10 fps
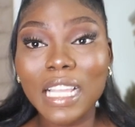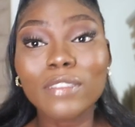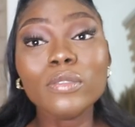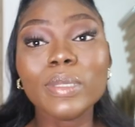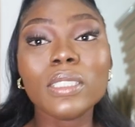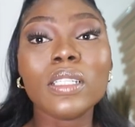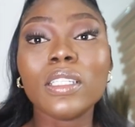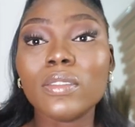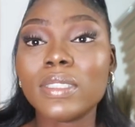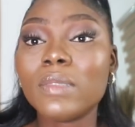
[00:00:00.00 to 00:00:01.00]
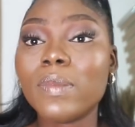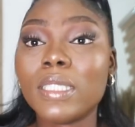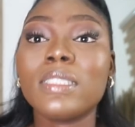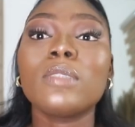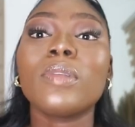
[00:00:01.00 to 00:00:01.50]
I haven't been to any of these
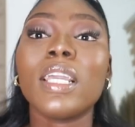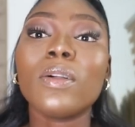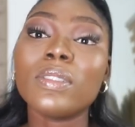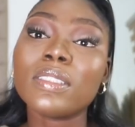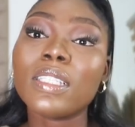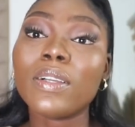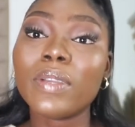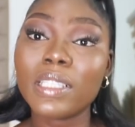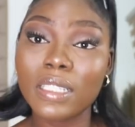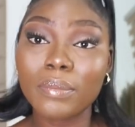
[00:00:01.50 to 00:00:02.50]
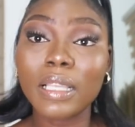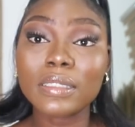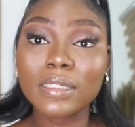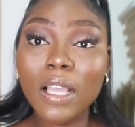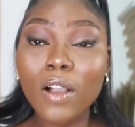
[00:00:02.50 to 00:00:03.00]
places, but I consider going there
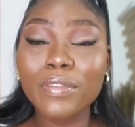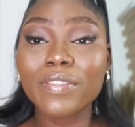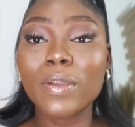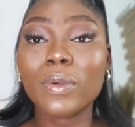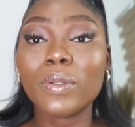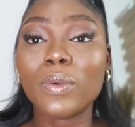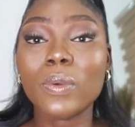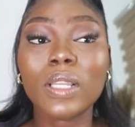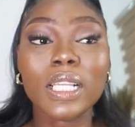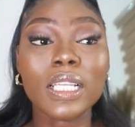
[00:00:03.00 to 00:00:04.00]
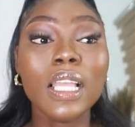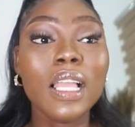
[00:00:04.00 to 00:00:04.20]
myself if I want to go like